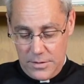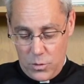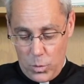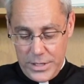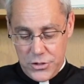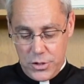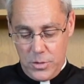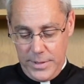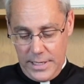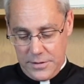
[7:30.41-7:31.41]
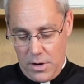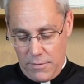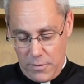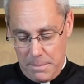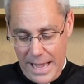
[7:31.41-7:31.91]
The winter, we'd like to
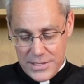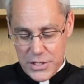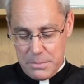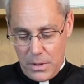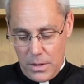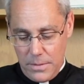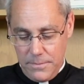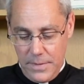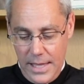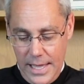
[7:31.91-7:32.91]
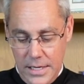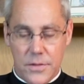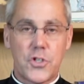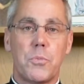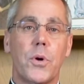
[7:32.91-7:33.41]
offer basketball, and in
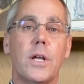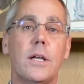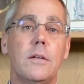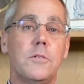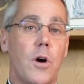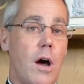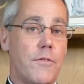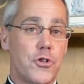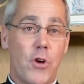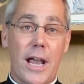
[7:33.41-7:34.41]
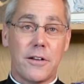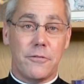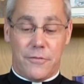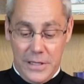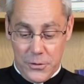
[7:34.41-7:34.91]
the spring to offer track and
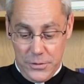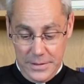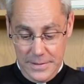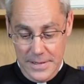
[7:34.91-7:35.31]
field.